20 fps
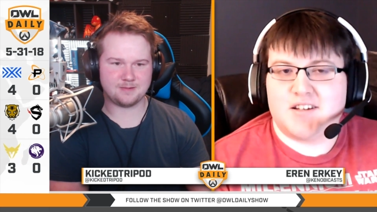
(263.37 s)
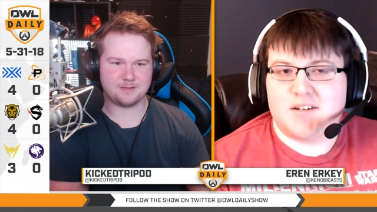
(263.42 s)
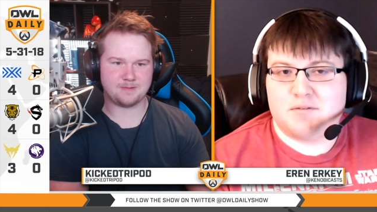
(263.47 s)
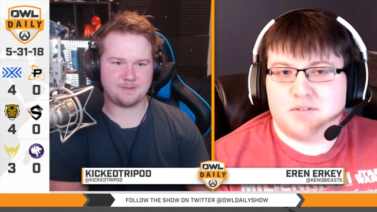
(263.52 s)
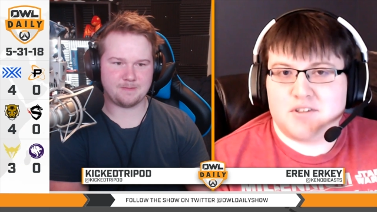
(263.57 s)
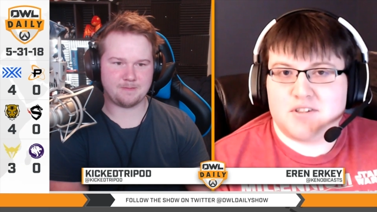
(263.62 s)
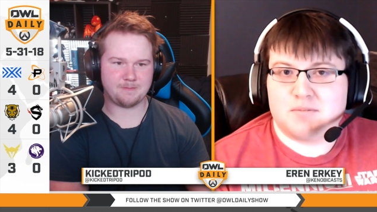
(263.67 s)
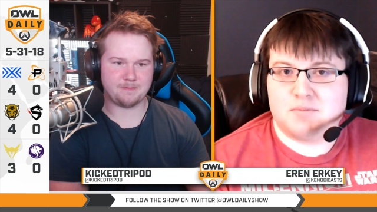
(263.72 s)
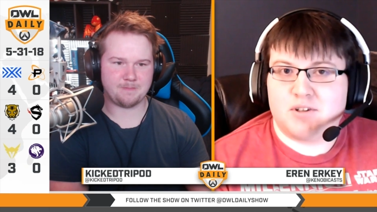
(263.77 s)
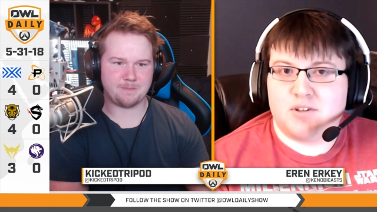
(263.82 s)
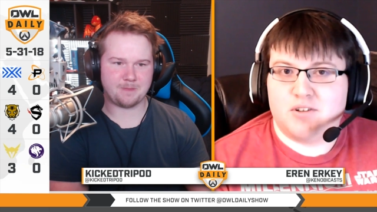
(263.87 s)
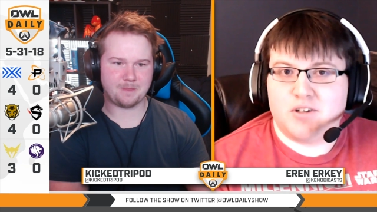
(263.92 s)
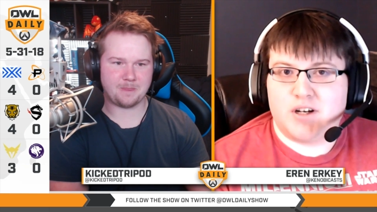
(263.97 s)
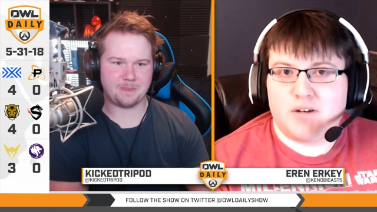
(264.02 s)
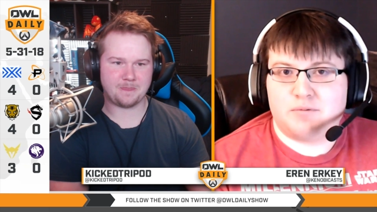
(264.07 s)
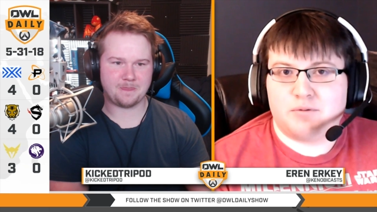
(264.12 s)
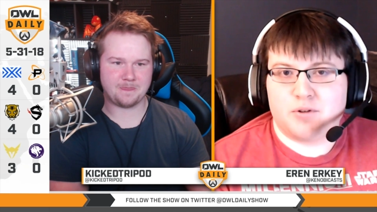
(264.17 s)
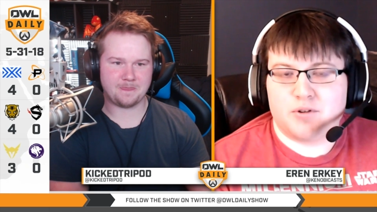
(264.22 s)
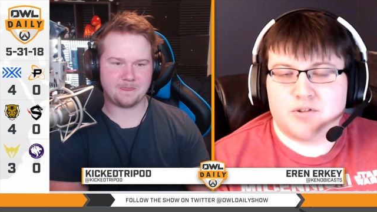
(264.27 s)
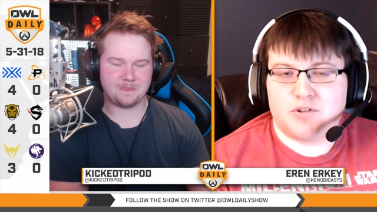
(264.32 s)
Speaker 1: that's definitely
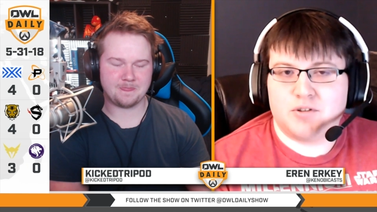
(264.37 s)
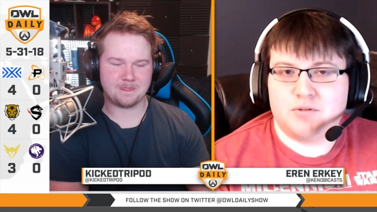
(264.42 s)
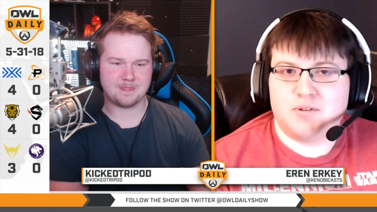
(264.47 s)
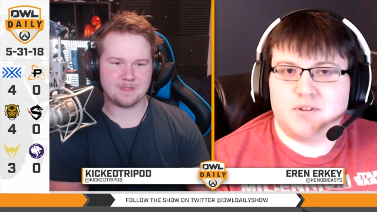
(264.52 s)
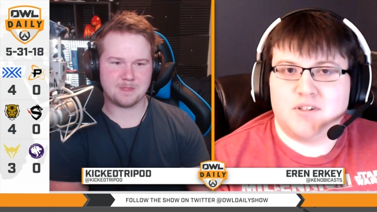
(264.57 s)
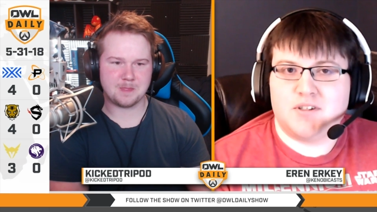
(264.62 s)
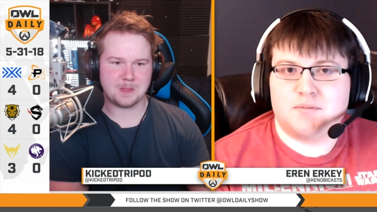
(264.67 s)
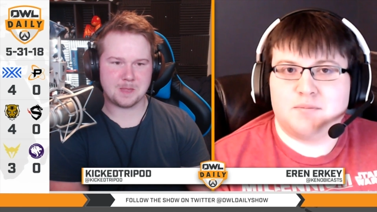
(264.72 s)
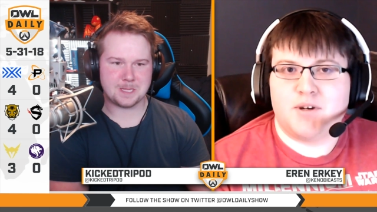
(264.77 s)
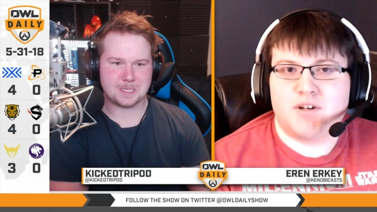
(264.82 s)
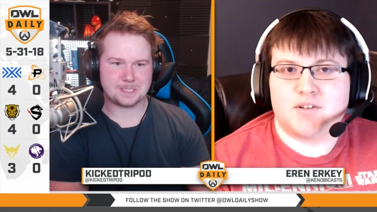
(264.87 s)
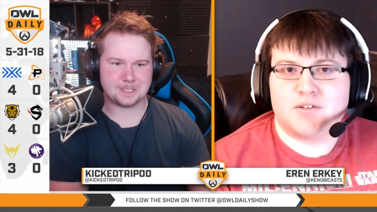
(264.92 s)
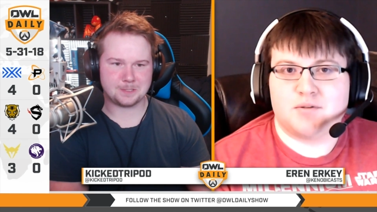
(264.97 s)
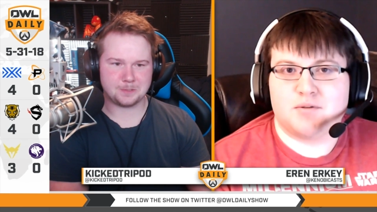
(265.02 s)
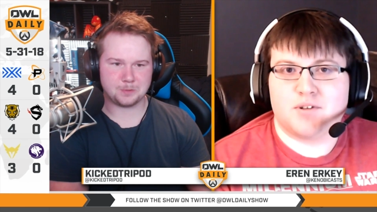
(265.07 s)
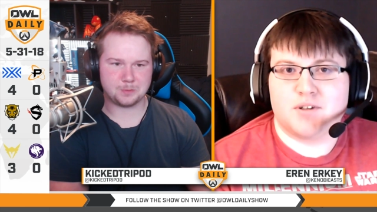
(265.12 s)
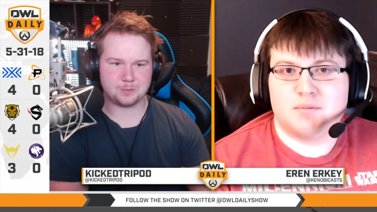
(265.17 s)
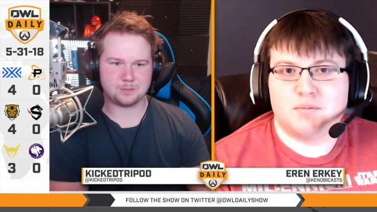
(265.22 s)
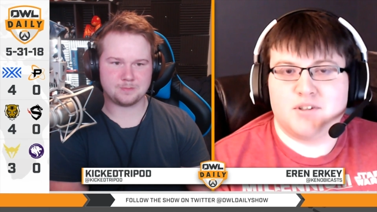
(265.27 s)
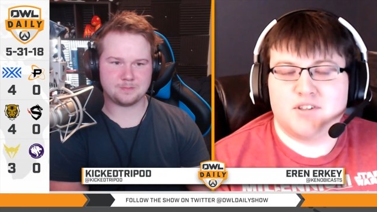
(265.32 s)
something to look out for too with these
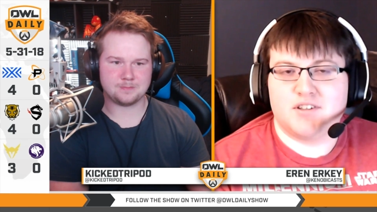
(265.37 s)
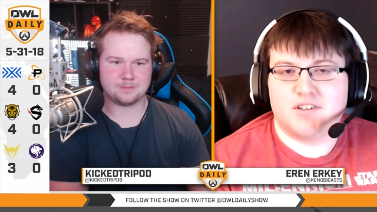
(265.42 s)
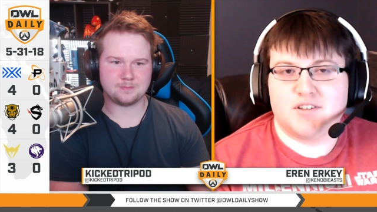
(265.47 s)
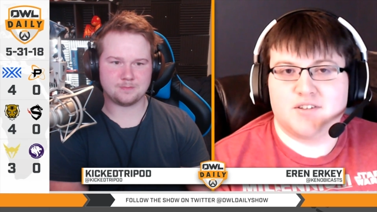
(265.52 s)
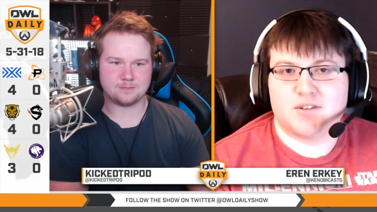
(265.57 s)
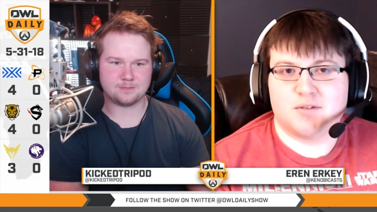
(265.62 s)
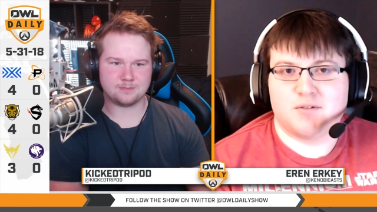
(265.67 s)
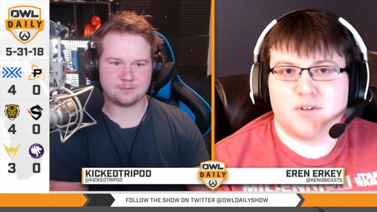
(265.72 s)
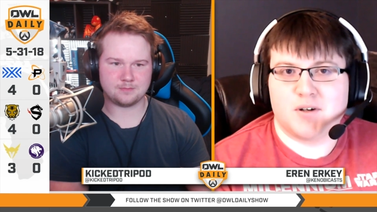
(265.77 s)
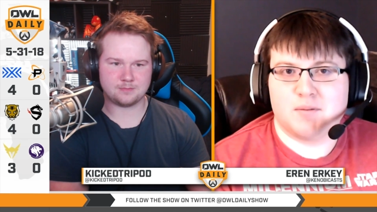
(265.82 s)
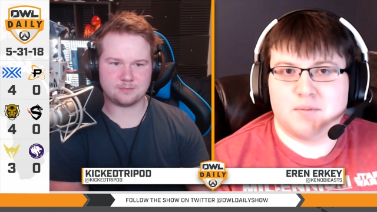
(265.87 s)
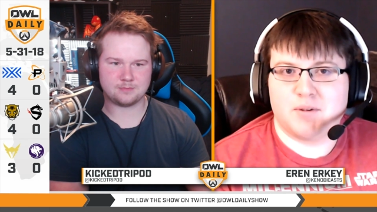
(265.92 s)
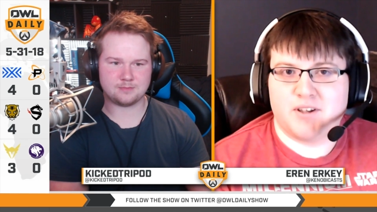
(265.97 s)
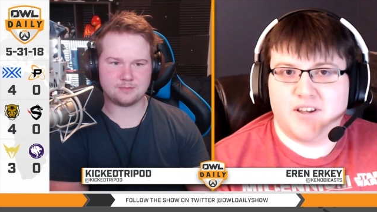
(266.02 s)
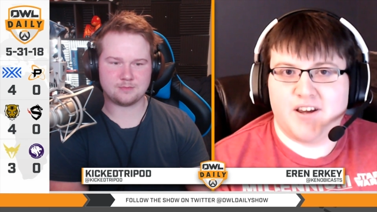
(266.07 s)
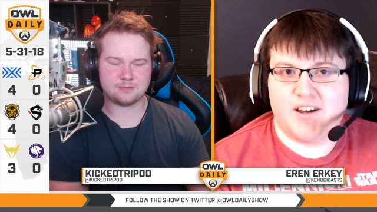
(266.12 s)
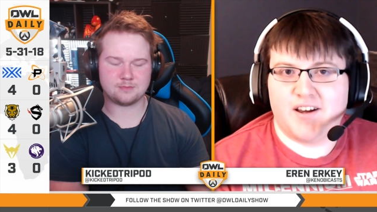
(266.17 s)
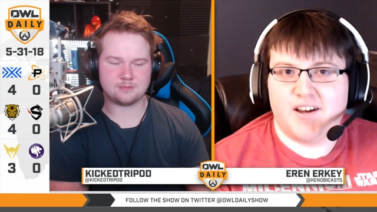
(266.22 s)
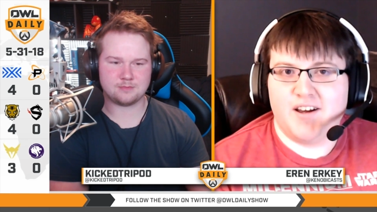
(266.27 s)
matches we're going to be seeing so far.